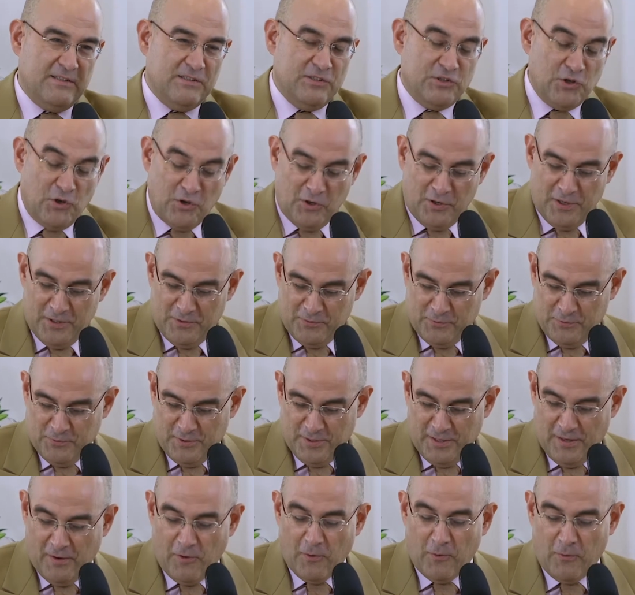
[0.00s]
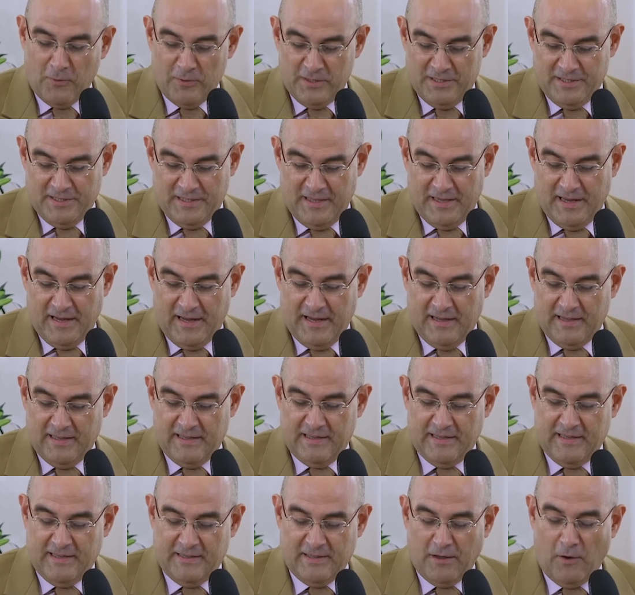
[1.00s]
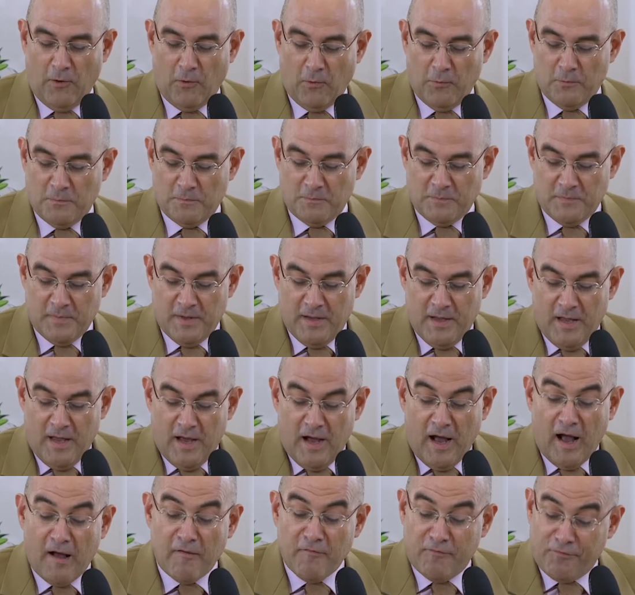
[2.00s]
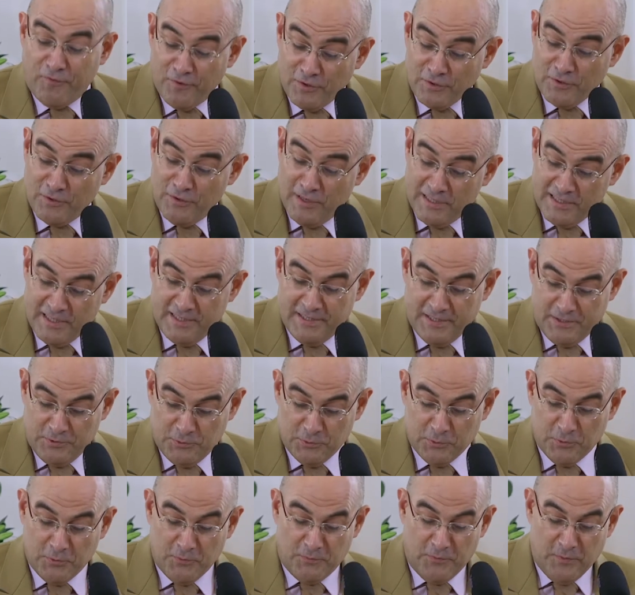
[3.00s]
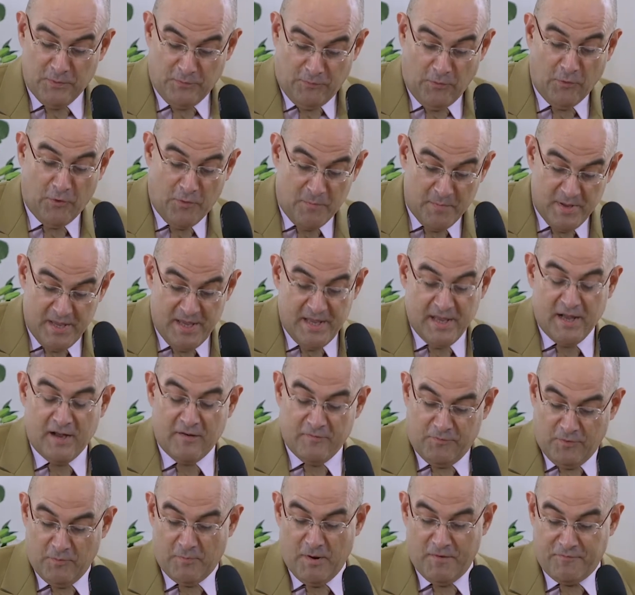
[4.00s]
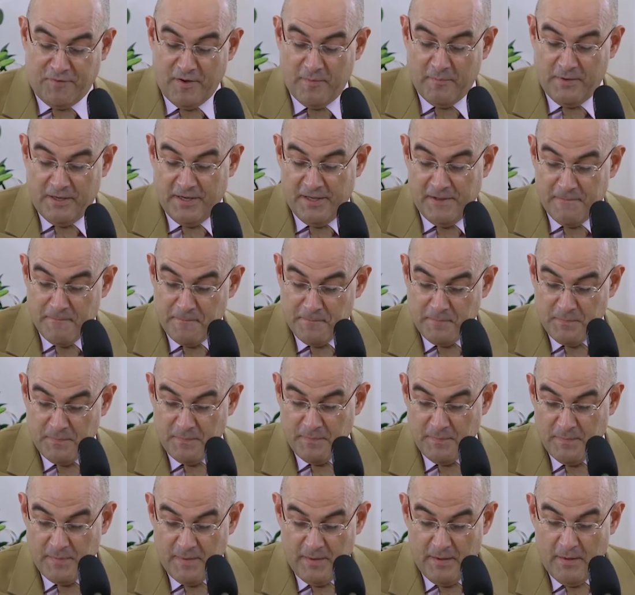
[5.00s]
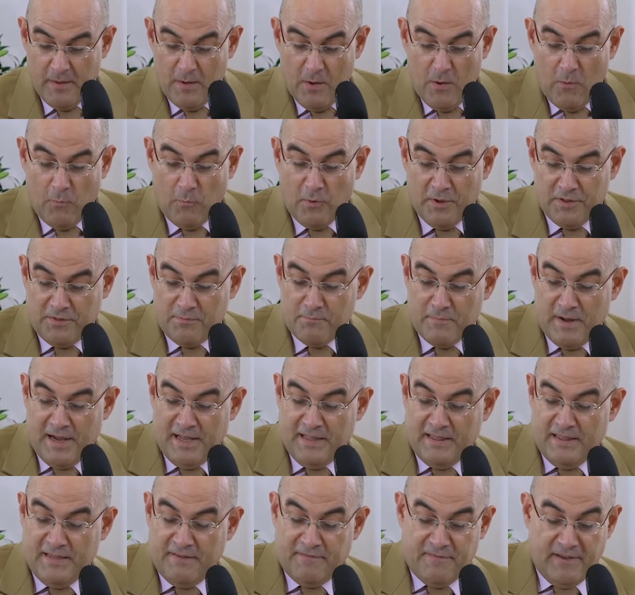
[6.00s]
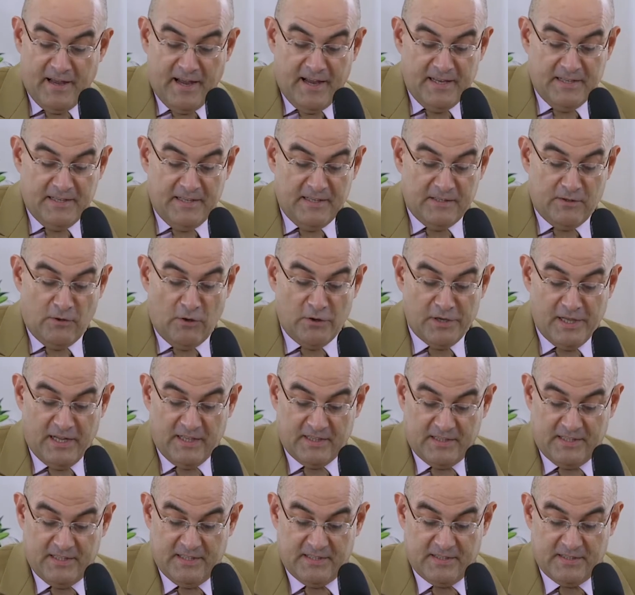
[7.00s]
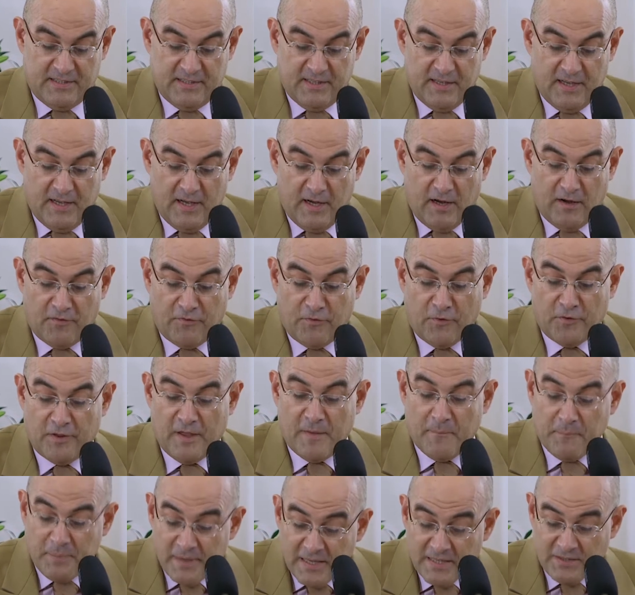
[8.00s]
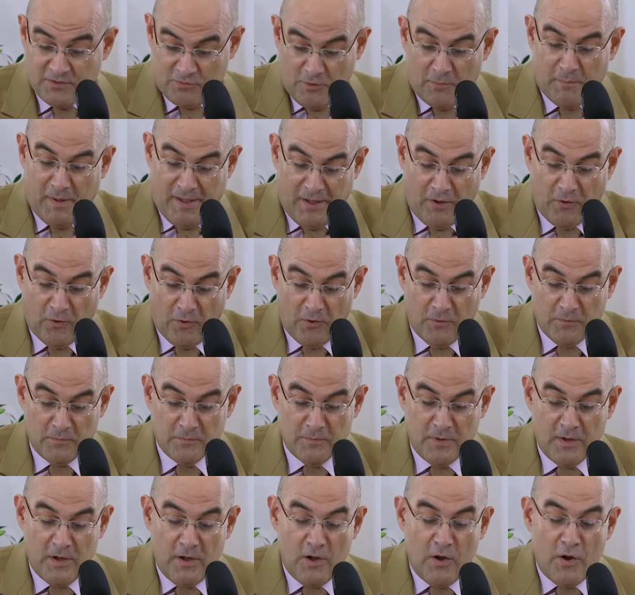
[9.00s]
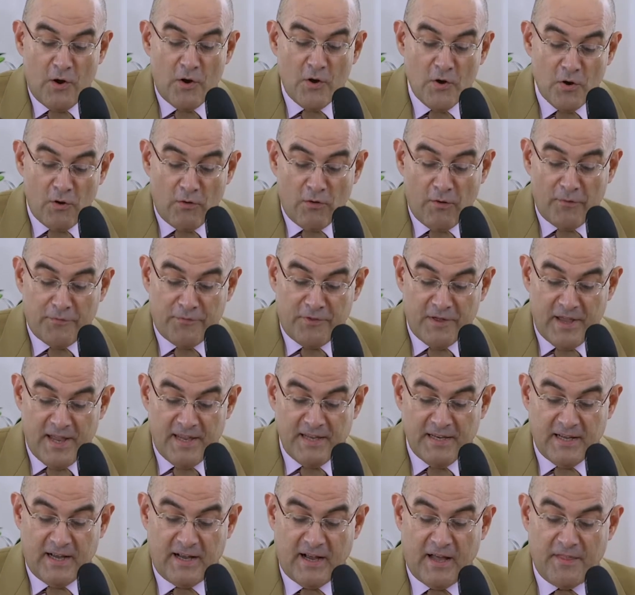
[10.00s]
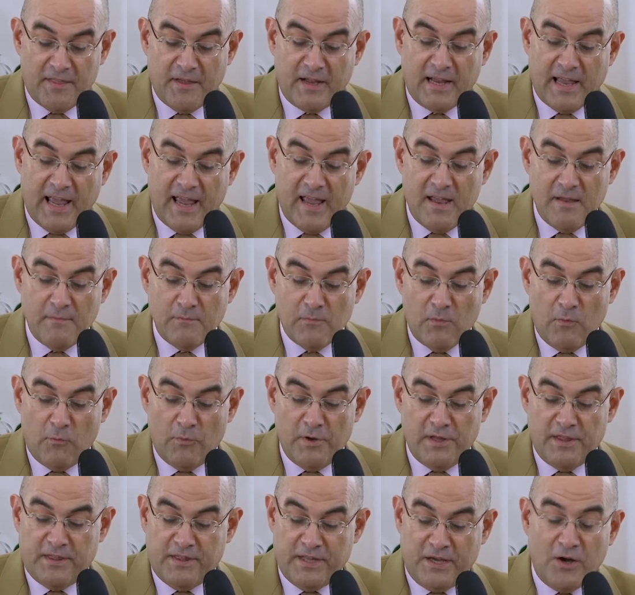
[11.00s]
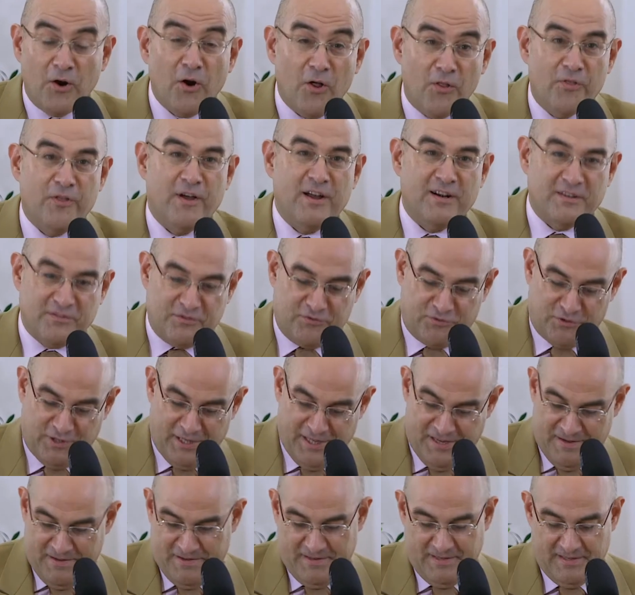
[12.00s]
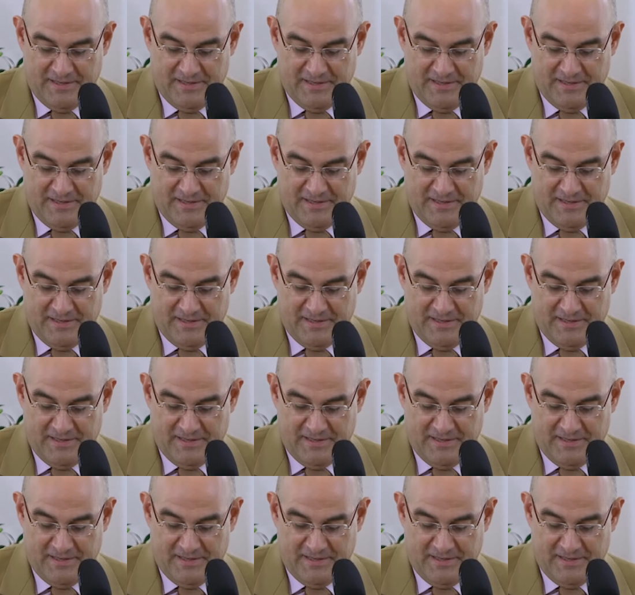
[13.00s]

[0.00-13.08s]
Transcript: joy to the all in the home. Unfortunately, too, for me and for my family, with my divided loyalties or for the peace of my home, none of them had a game with the other 3.